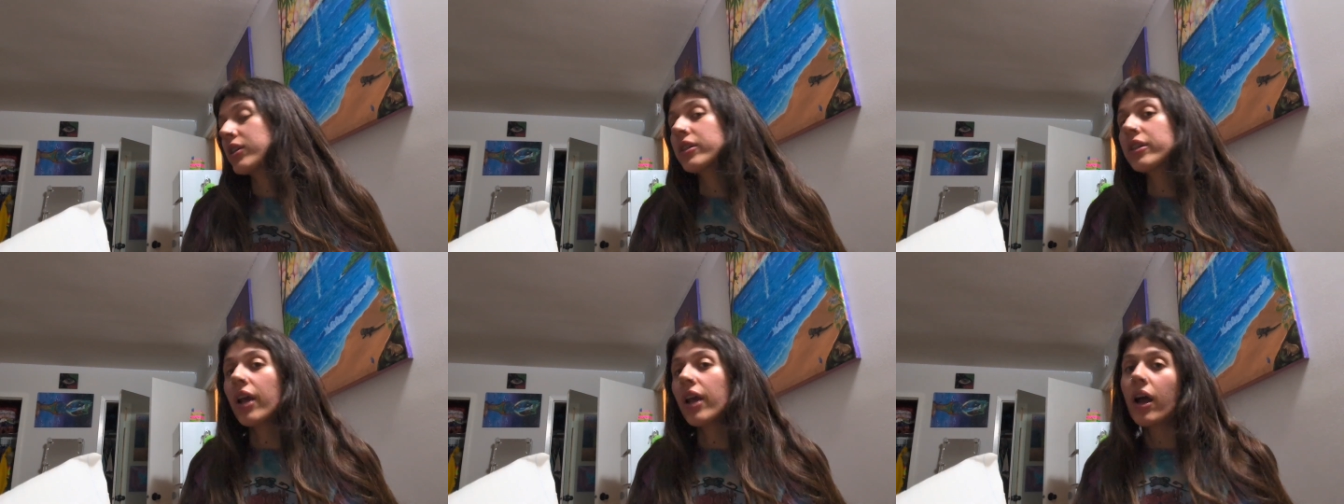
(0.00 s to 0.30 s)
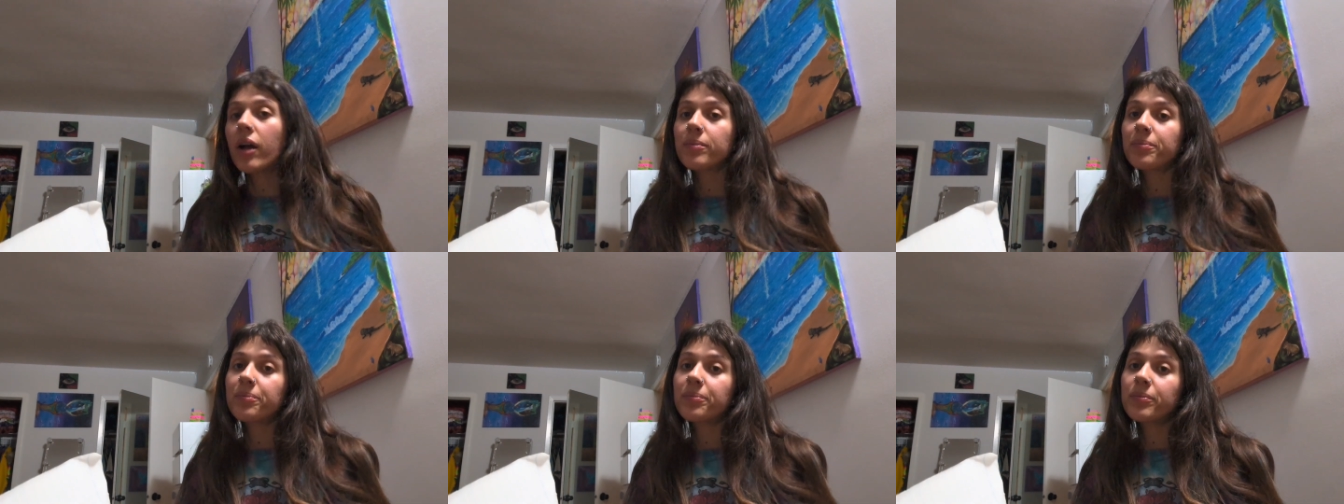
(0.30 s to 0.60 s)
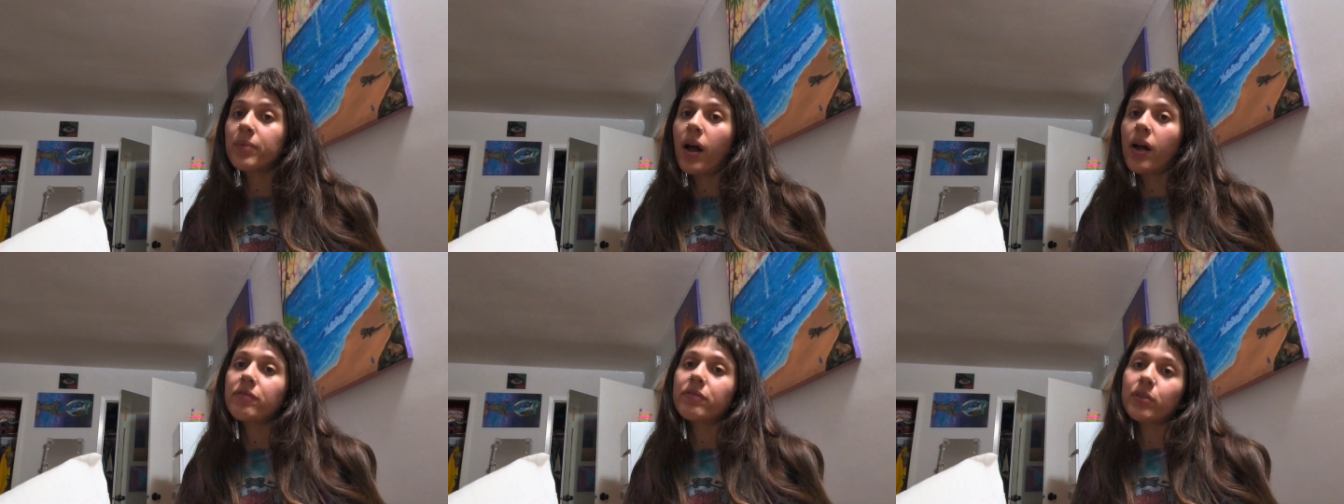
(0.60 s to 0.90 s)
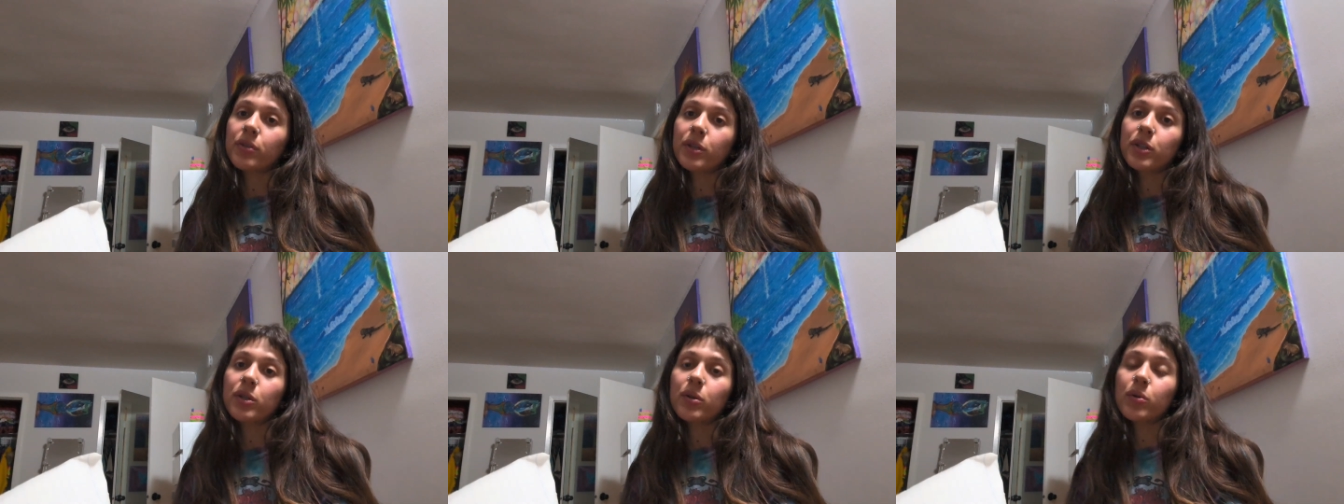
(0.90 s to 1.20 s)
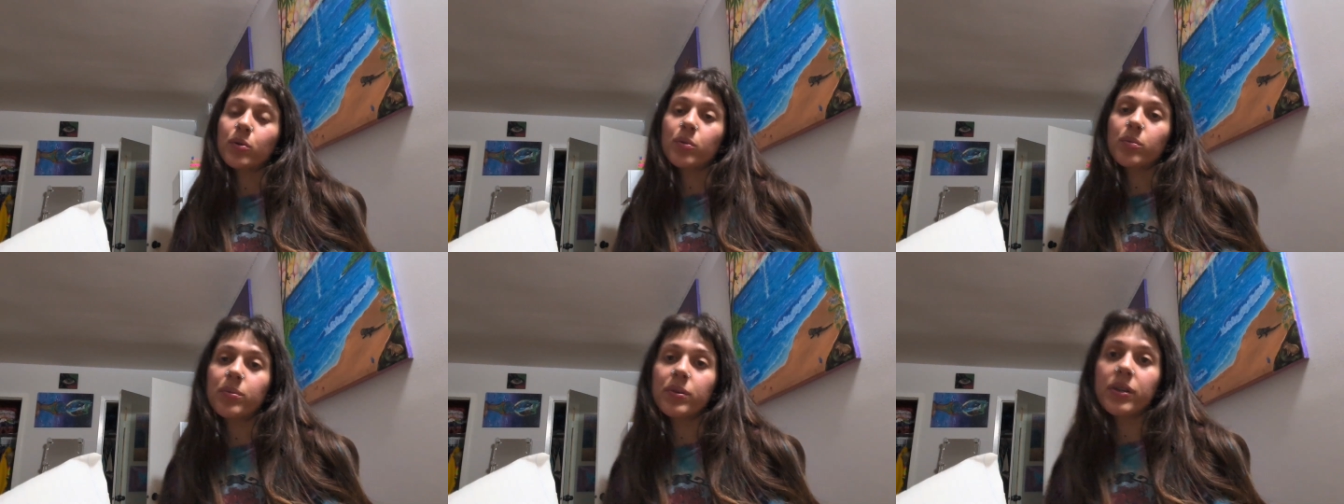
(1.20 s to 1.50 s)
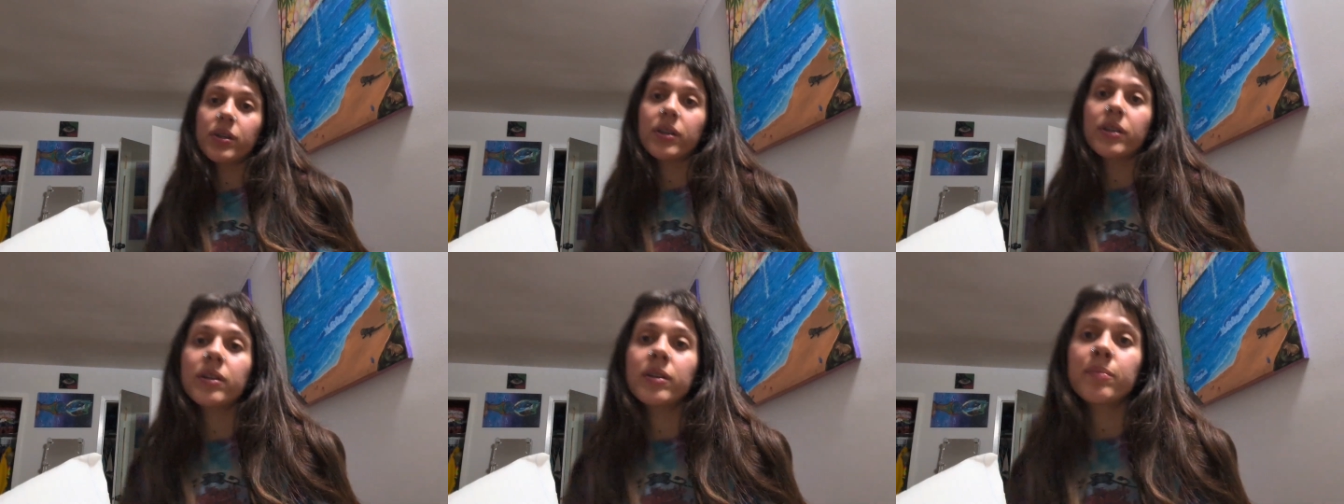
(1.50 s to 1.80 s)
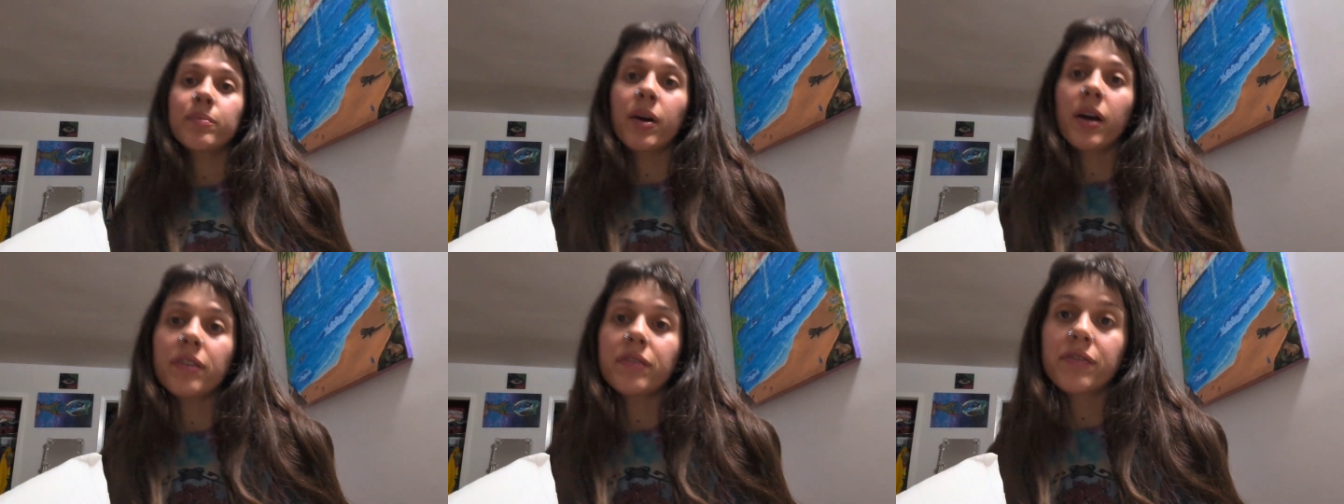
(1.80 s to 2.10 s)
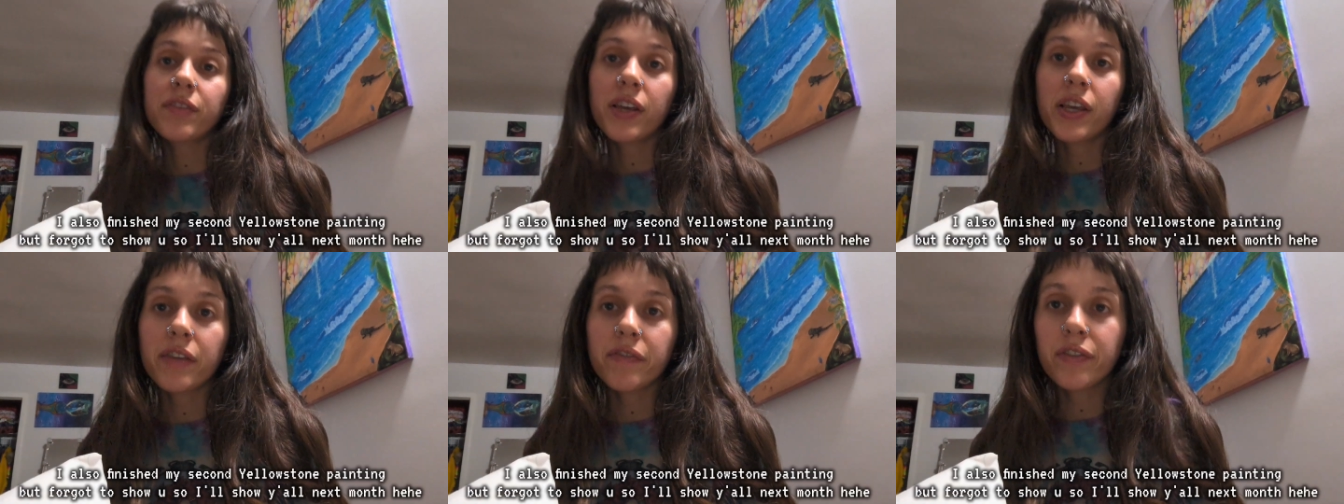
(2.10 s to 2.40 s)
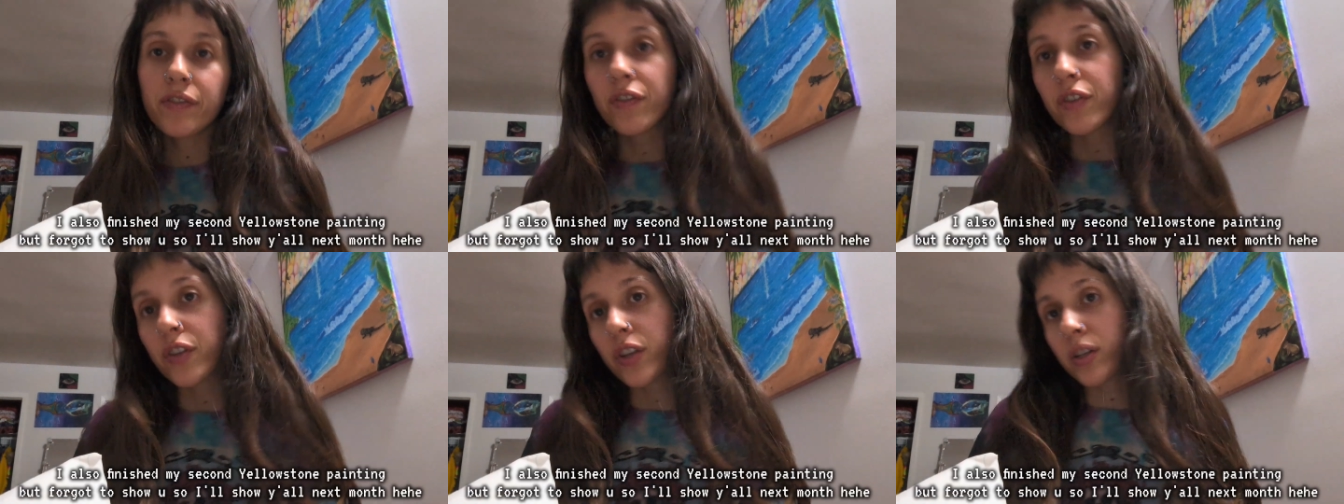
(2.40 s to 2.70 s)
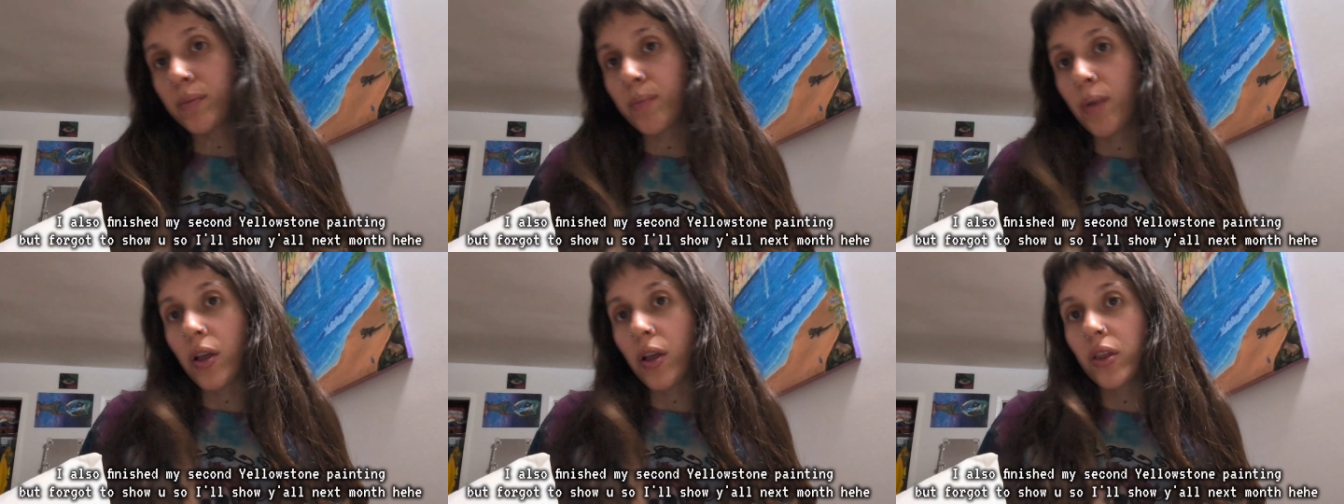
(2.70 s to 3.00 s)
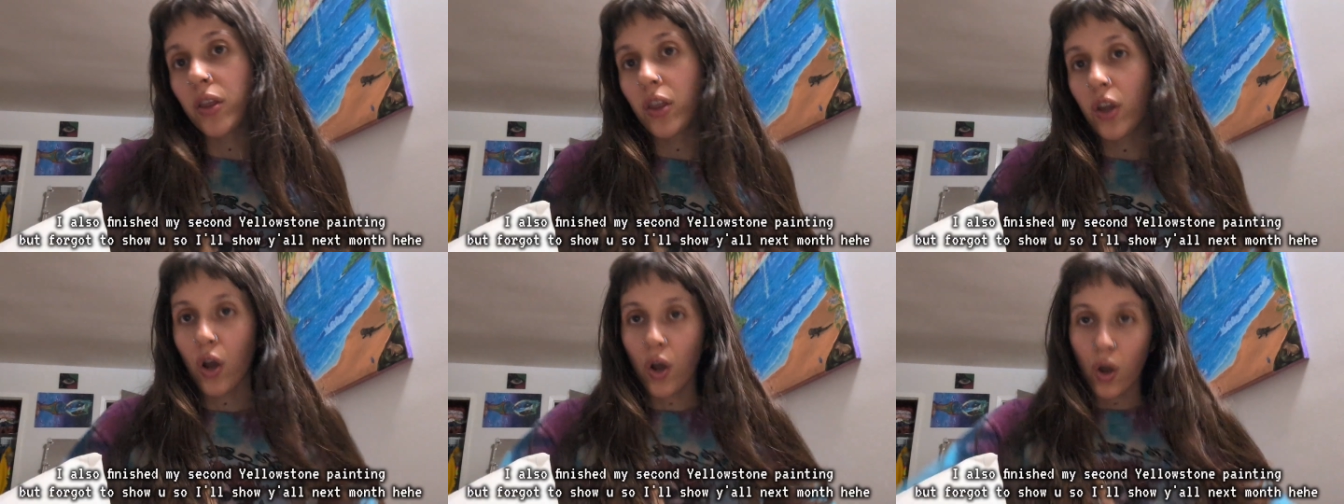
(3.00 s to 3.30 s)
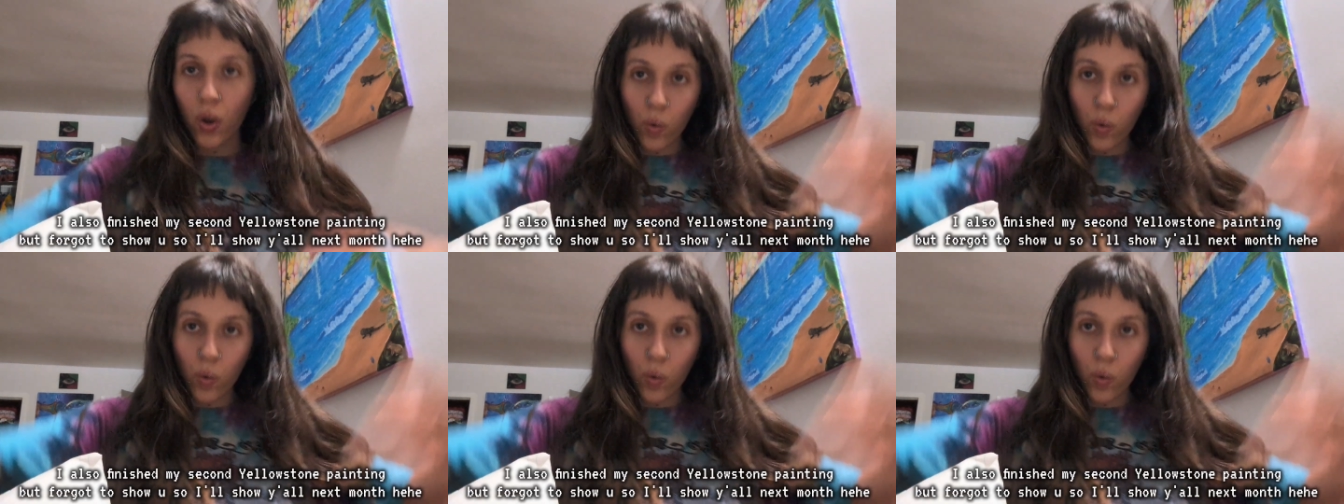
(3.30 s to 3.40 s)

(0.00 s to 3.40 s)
yeah, I feel like those would be my faves for this month.